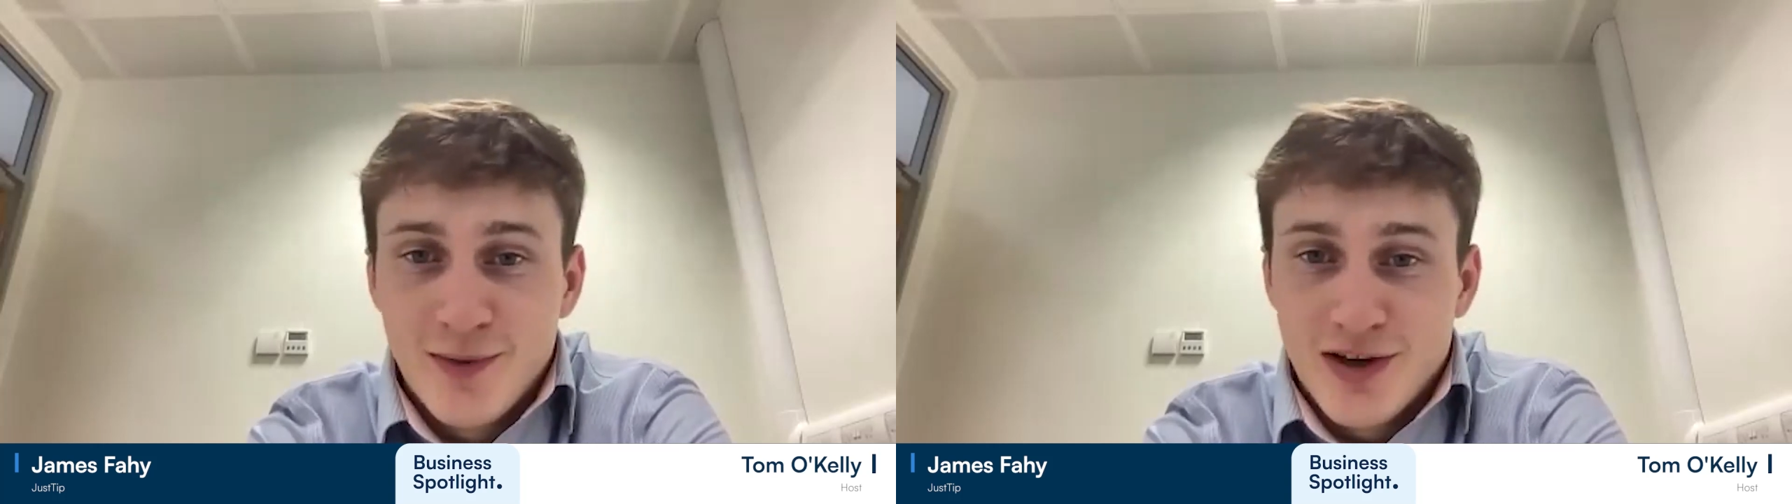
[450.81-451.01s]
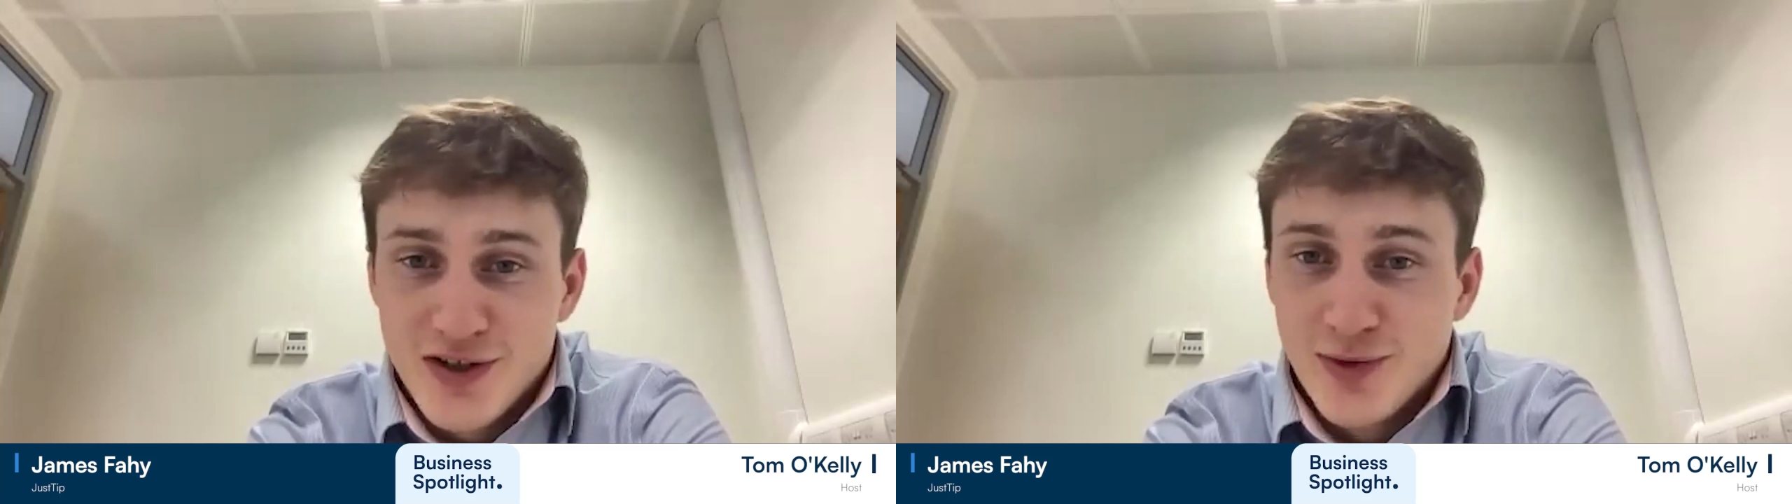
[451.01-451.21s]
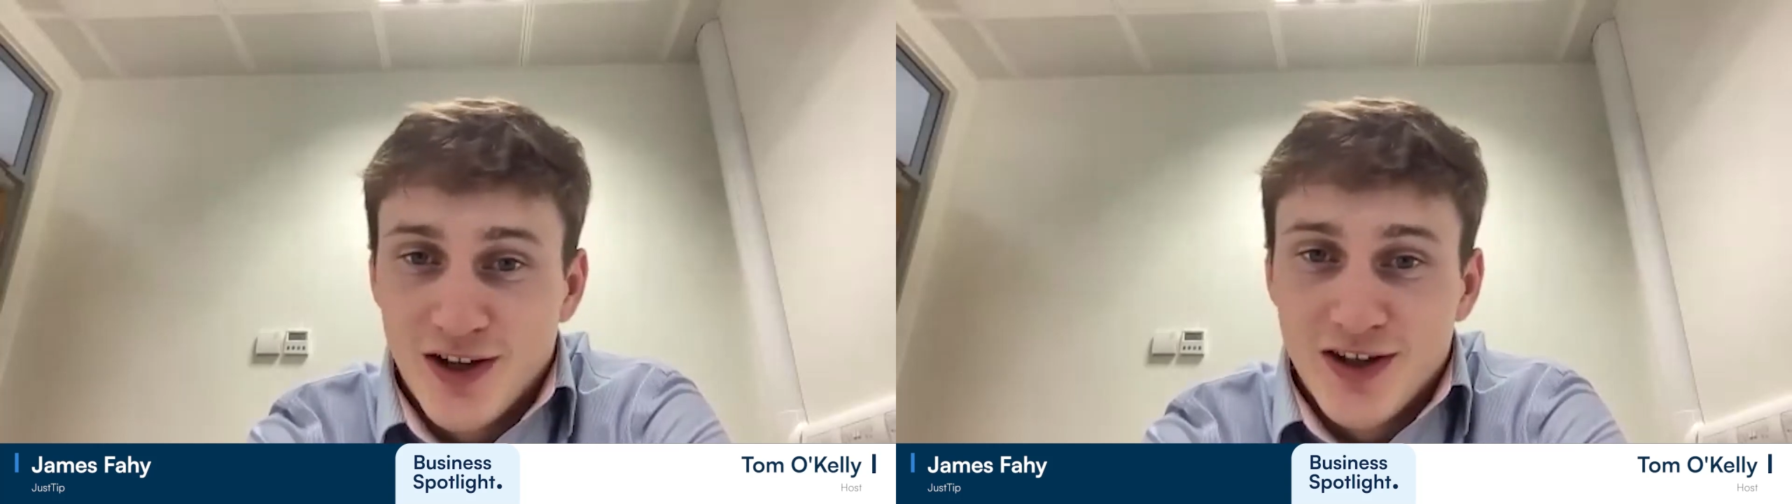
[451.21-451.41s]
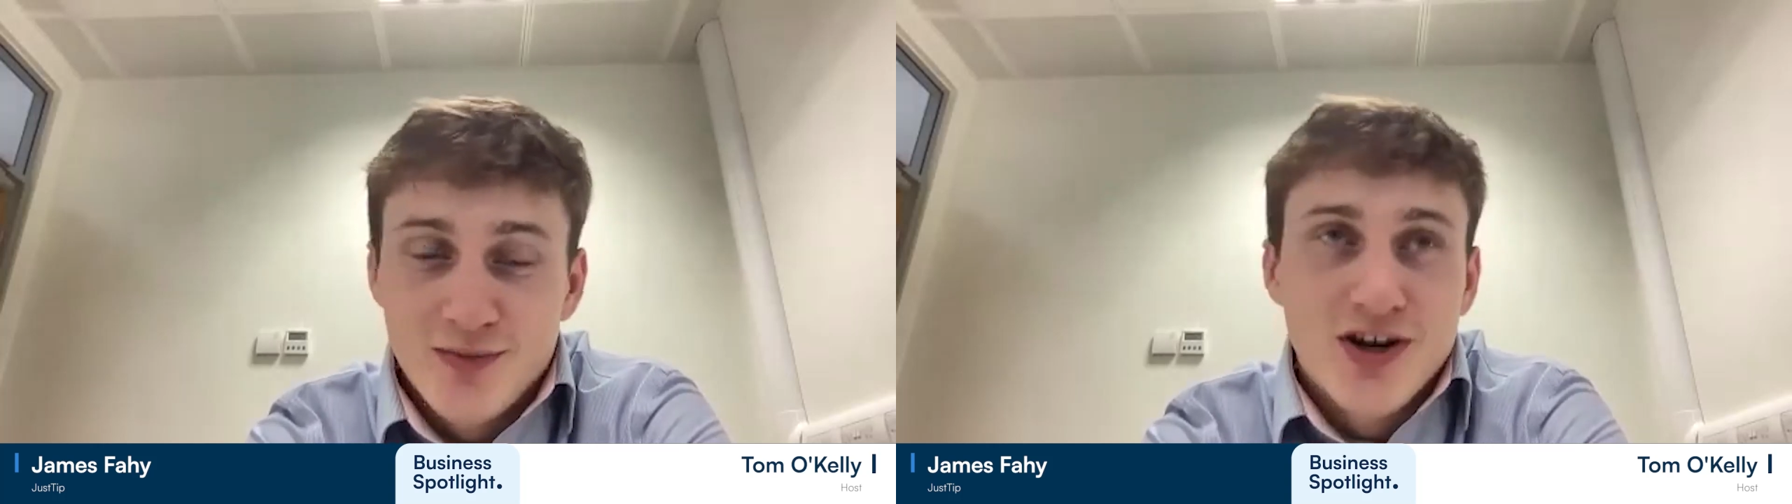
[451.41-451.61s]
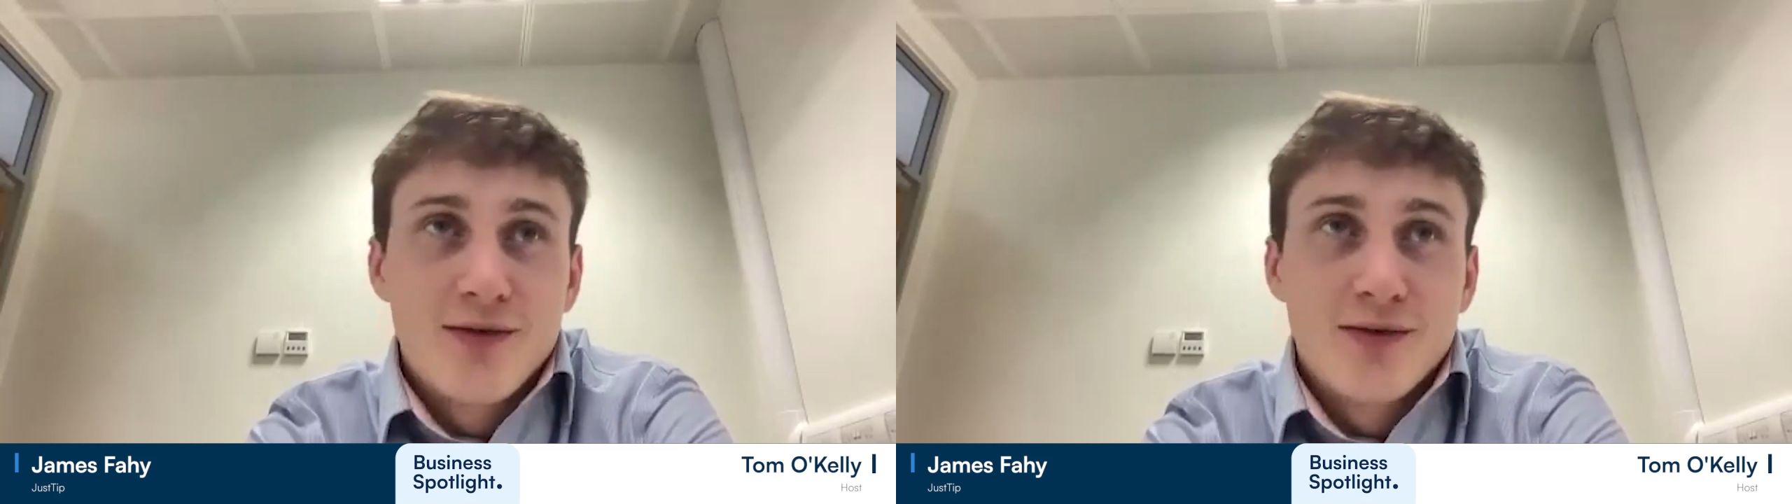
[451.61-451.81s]
Because you want
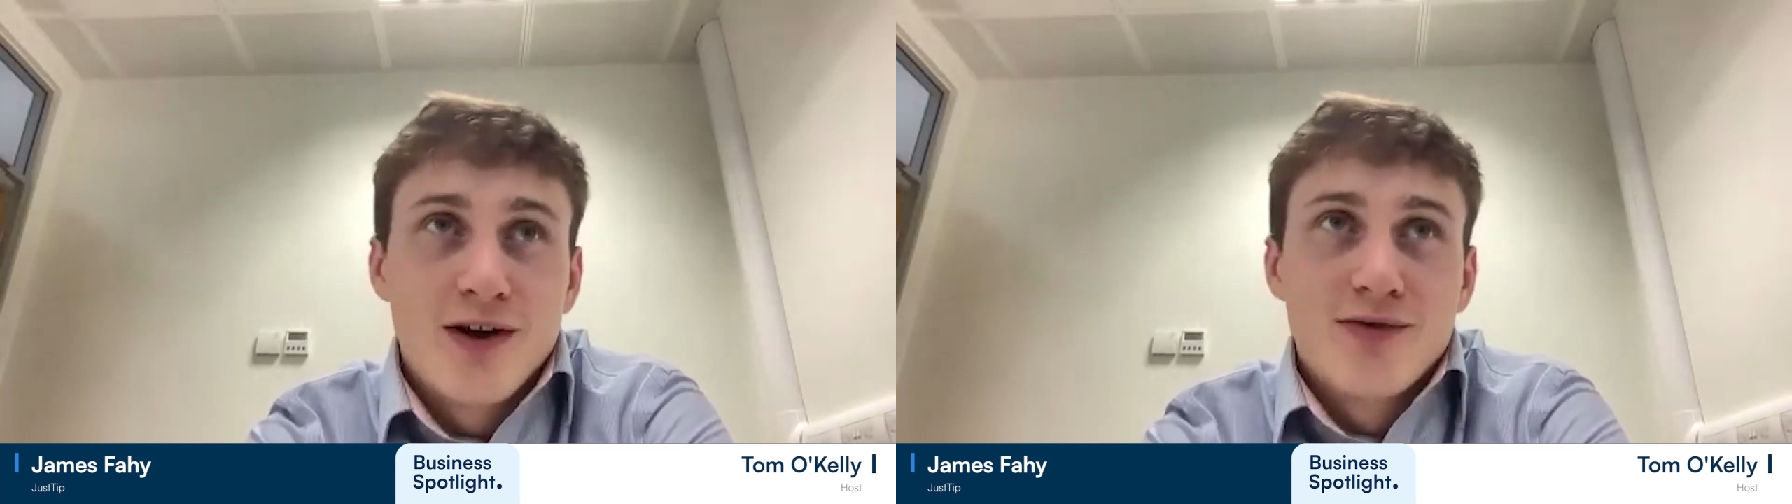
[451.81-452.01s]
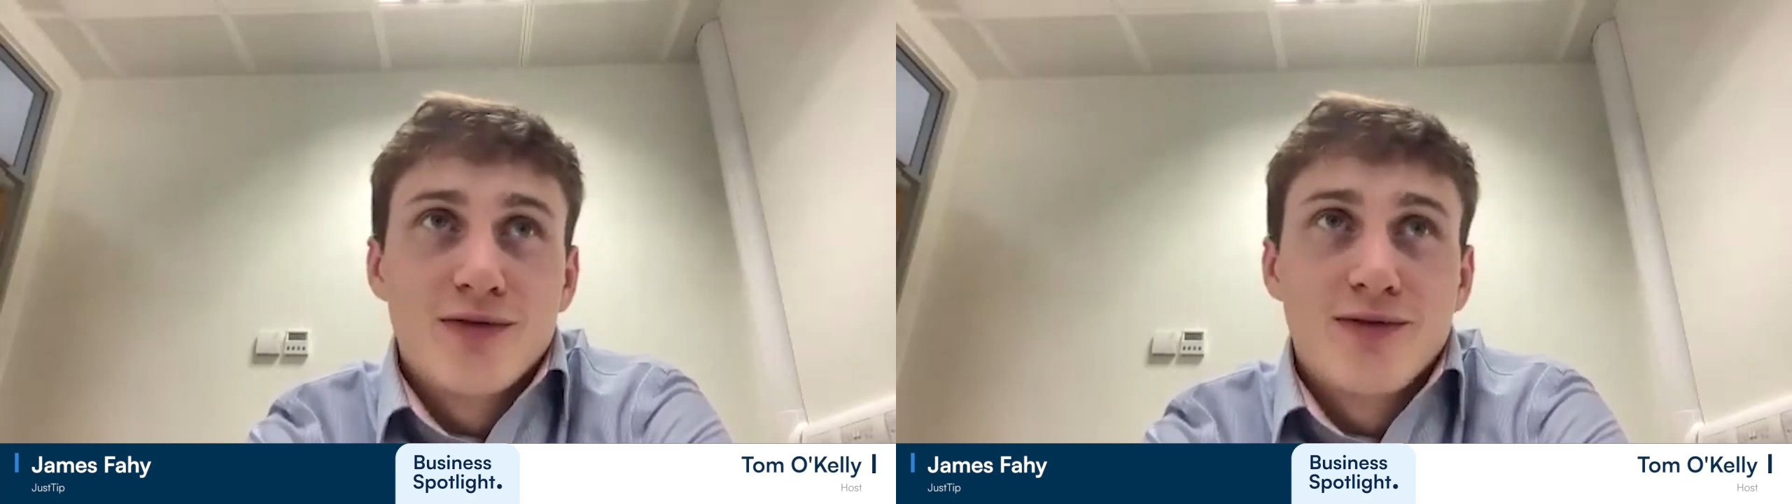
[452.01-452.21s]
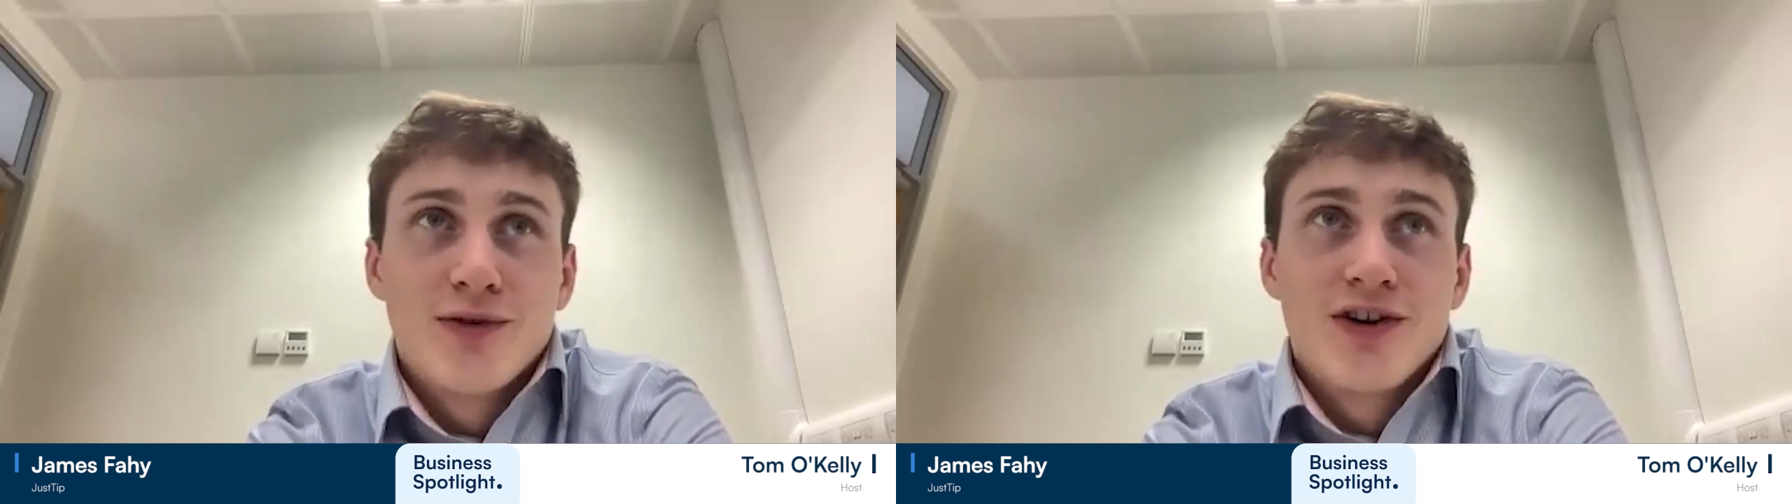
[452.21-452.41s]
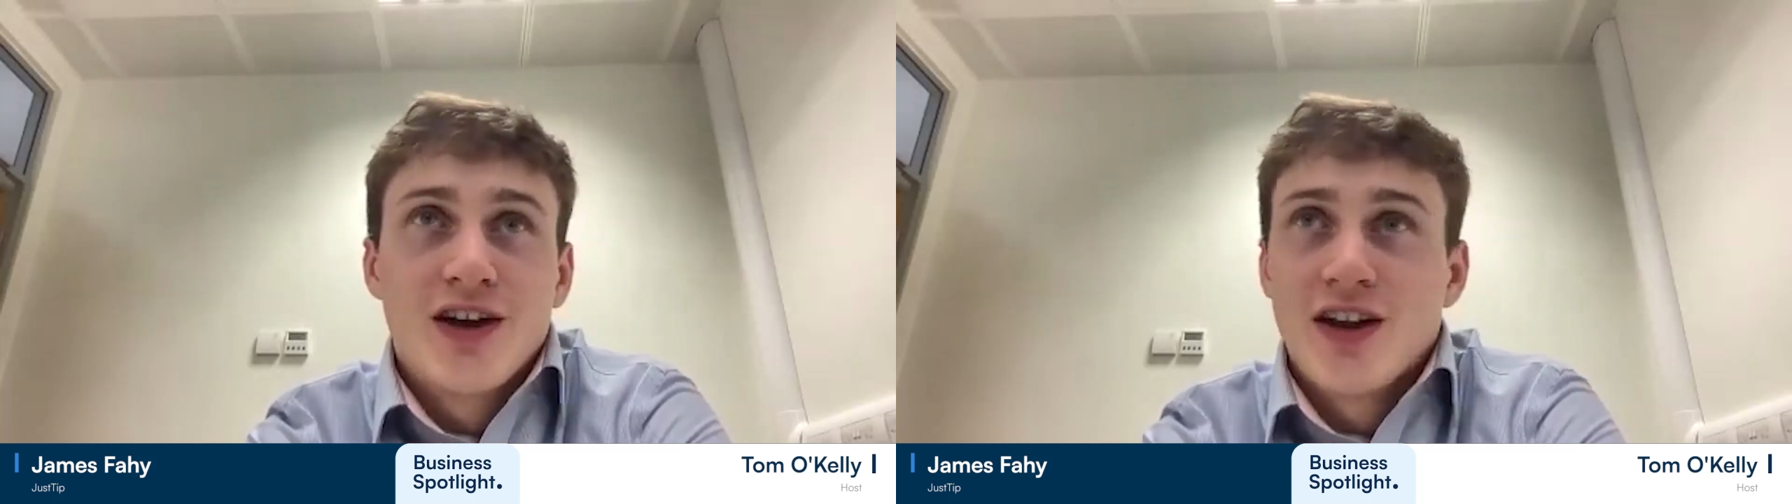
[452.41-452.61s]
them driving revenue for it.